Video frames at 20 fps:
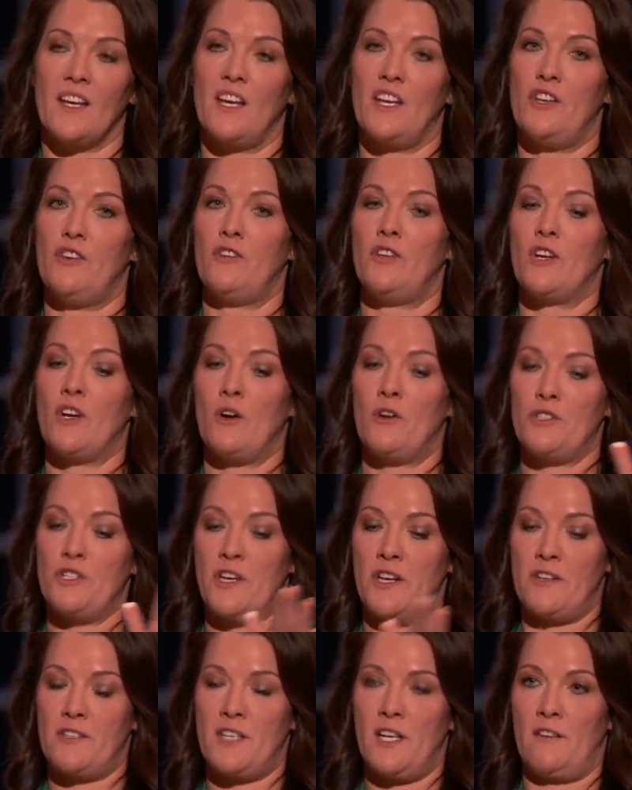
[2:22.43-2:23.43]
Can you
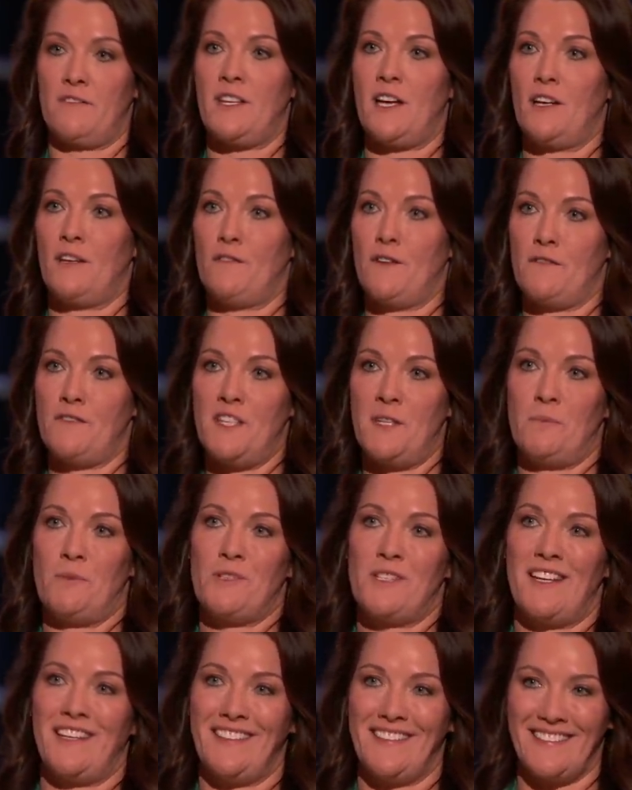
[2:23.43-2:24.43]
negotiate yourself down to
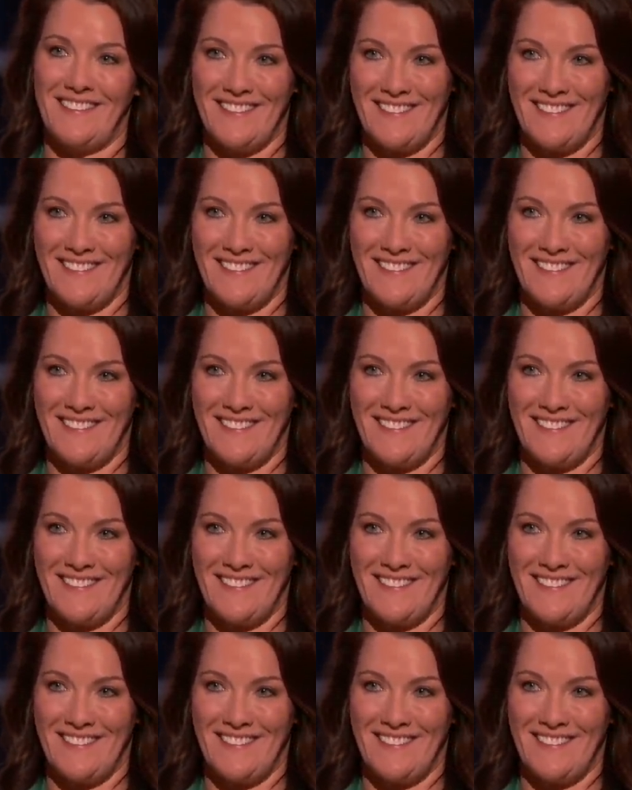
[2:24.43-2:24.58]
15%?